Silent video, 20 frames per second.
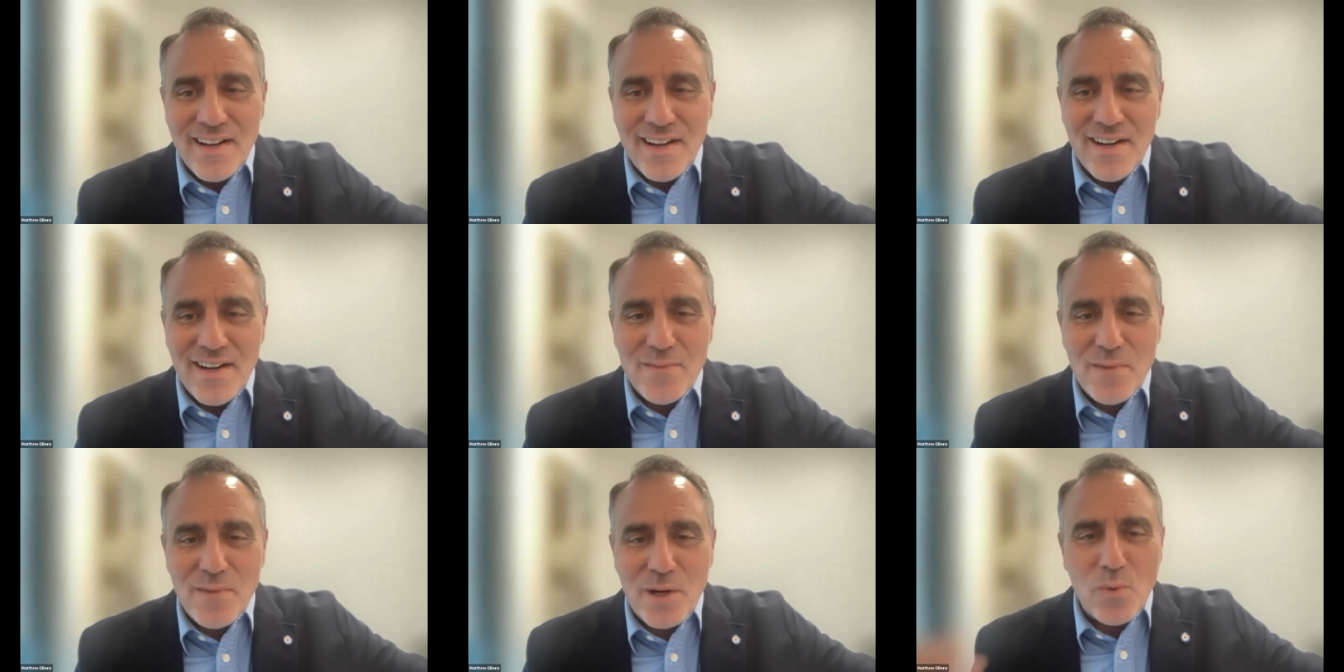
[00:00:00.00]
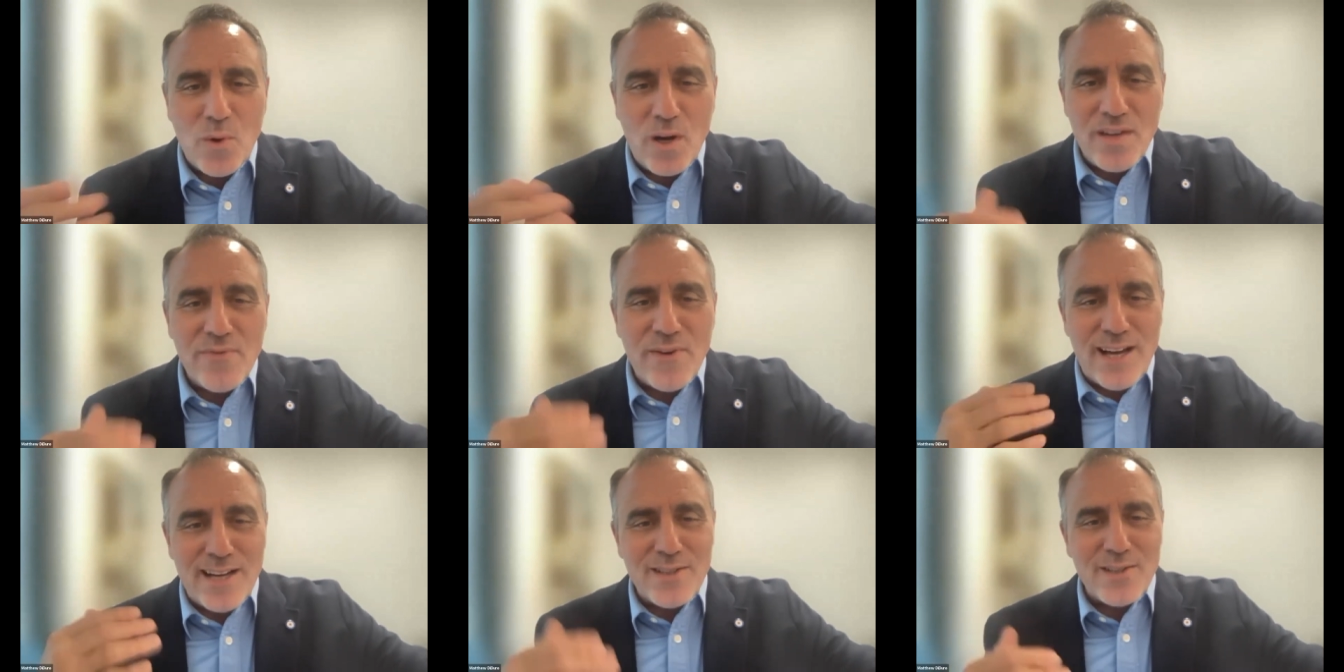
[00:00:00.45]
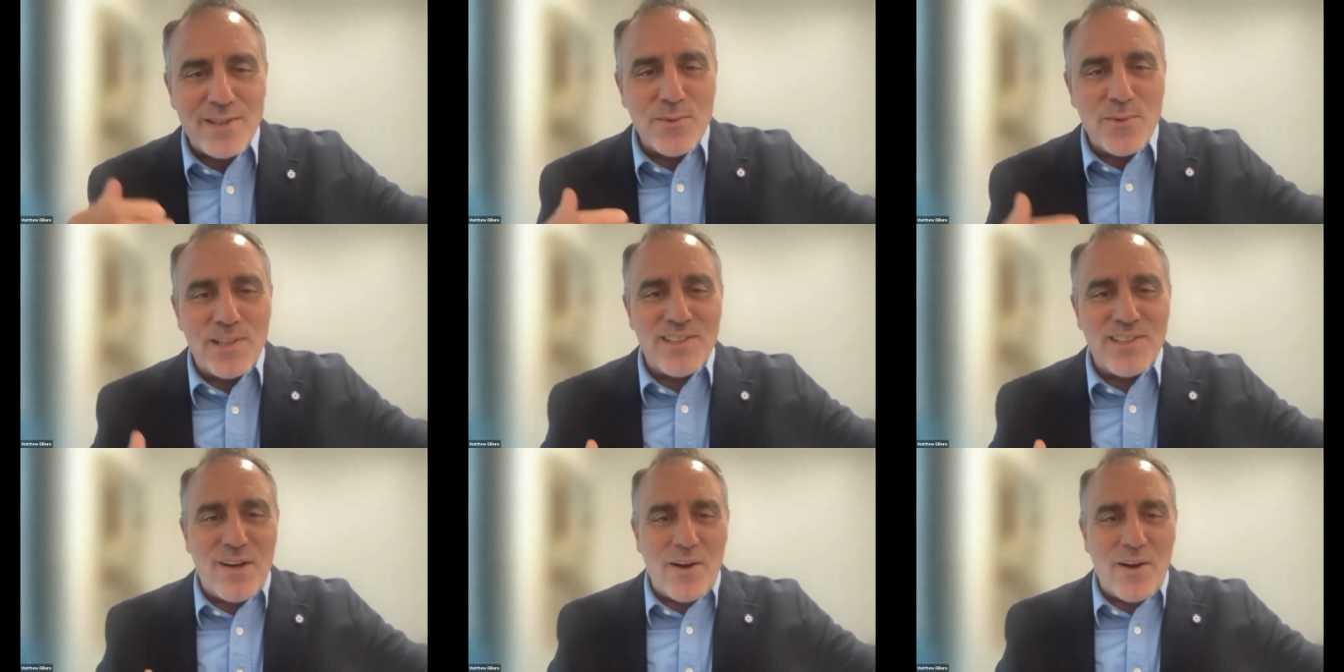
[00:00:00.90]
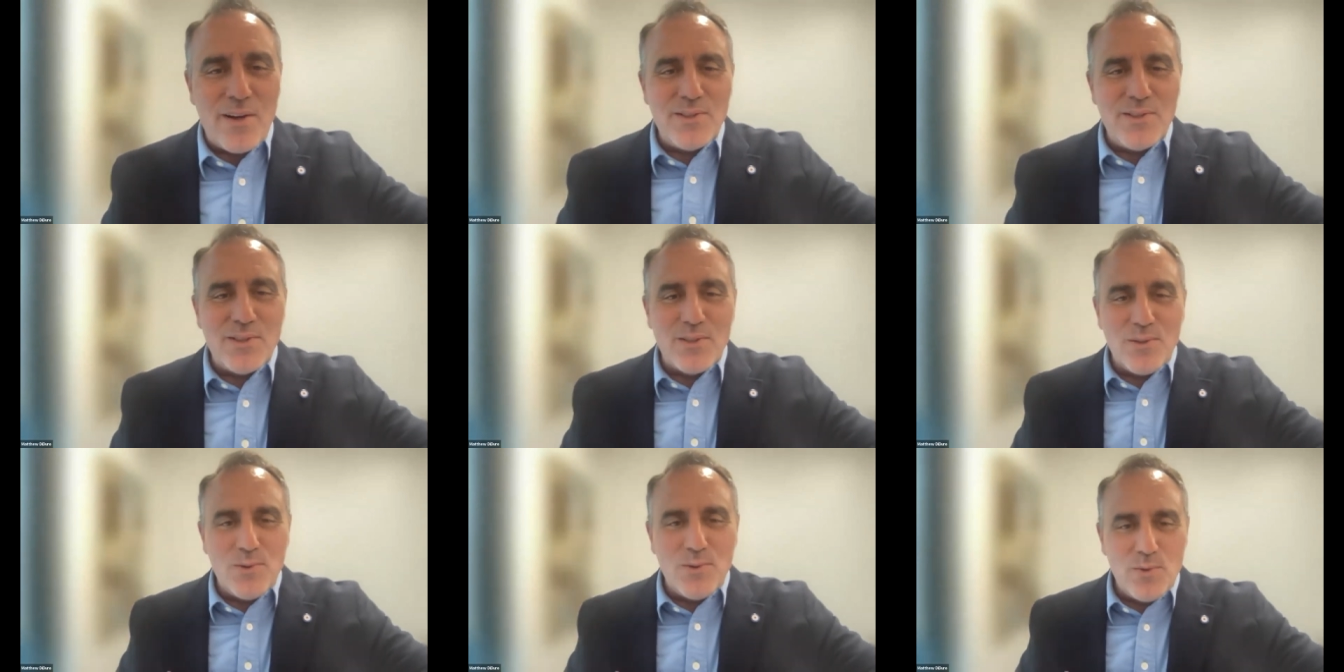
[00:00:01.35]
Uh, my wife actually went to high
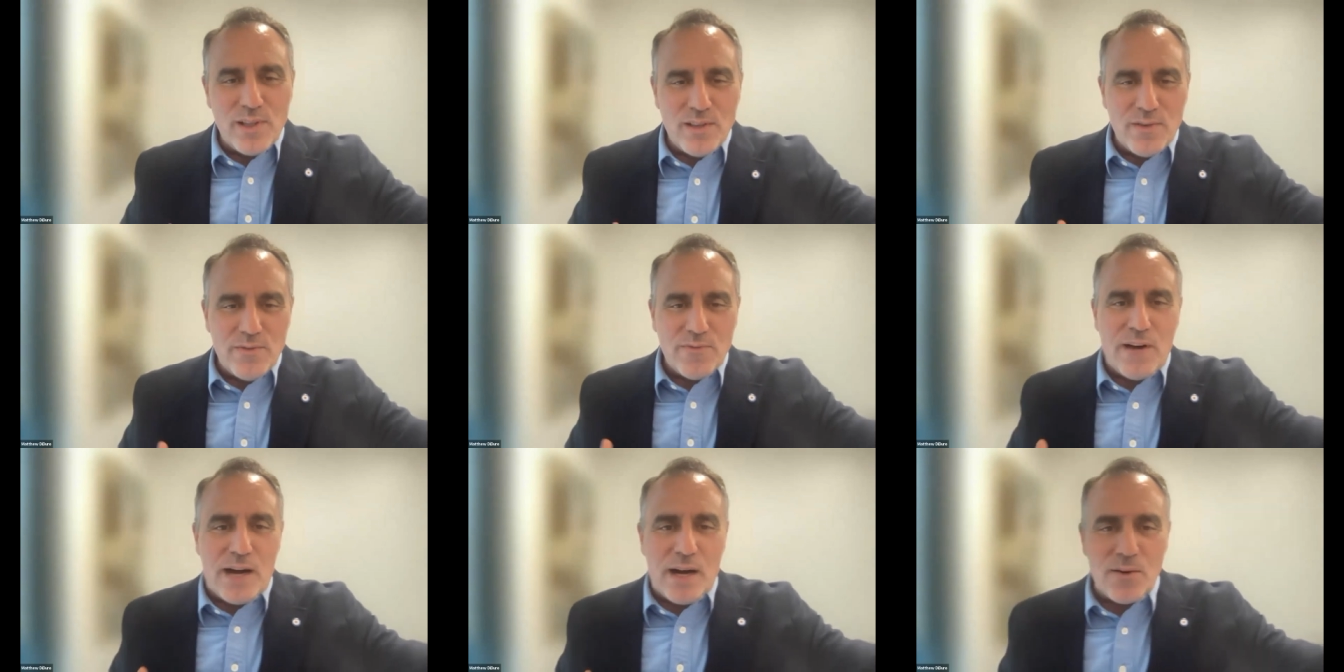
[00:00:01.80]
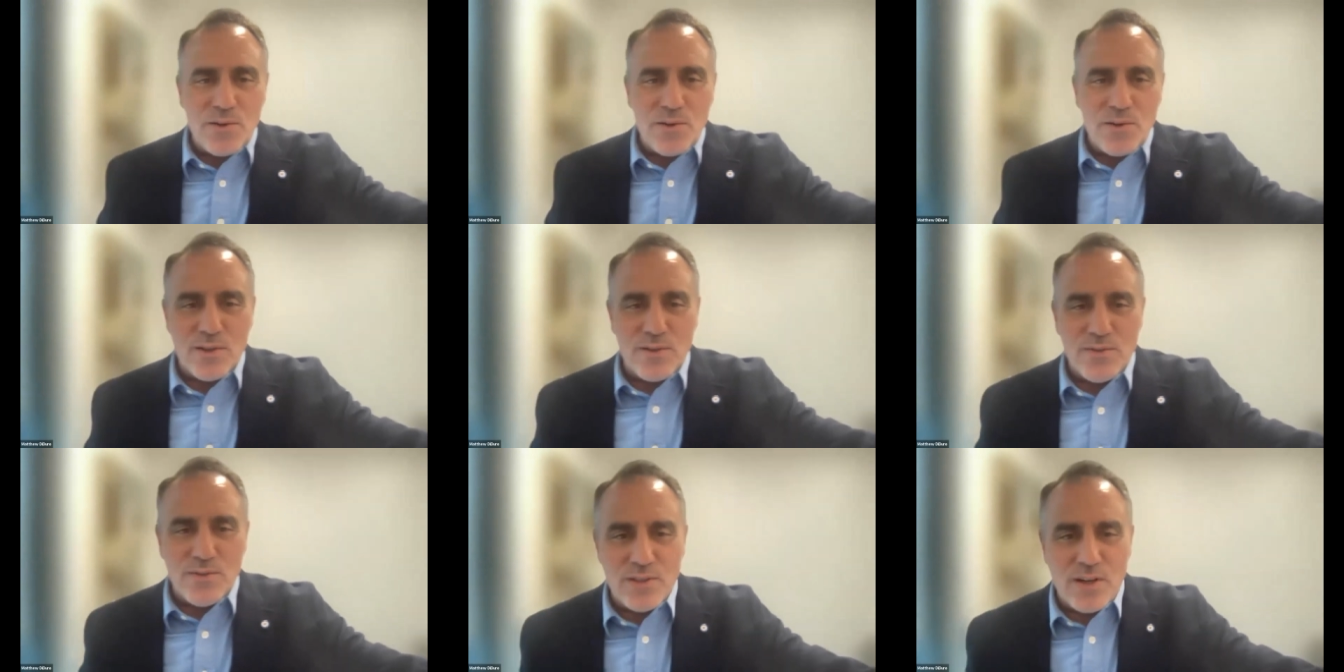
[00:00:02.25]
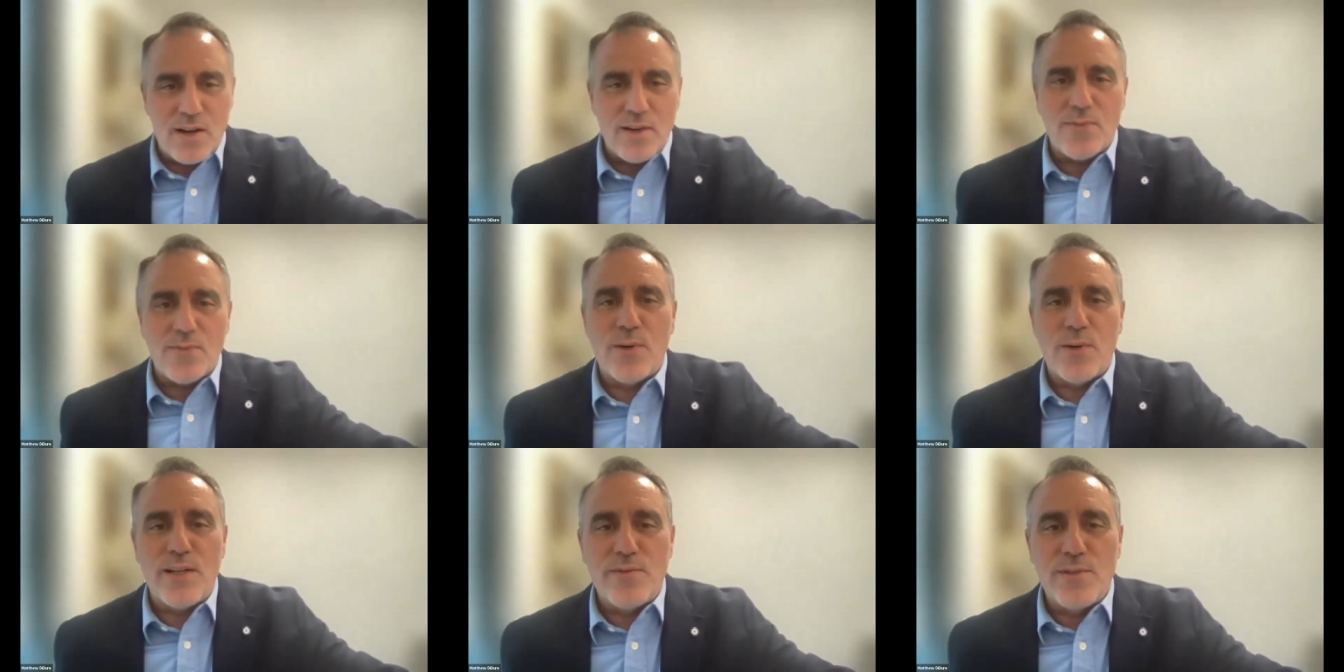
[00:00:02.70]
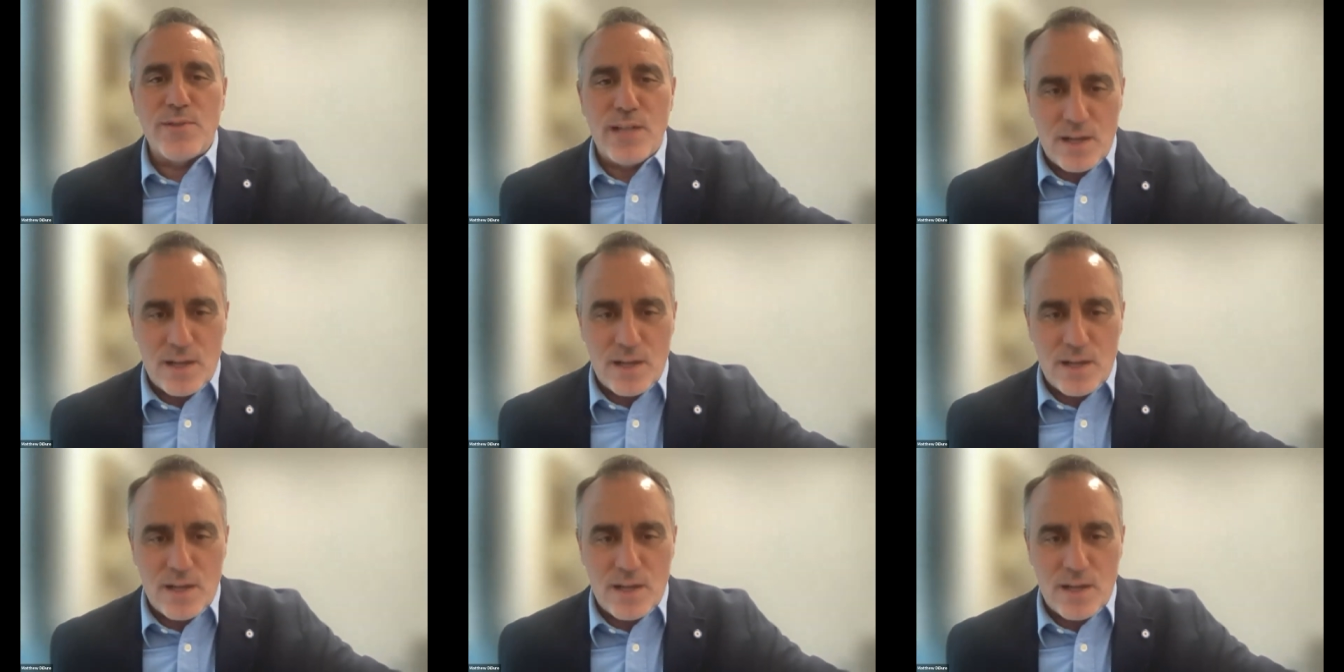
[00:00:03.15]
school with the founder of Softwave,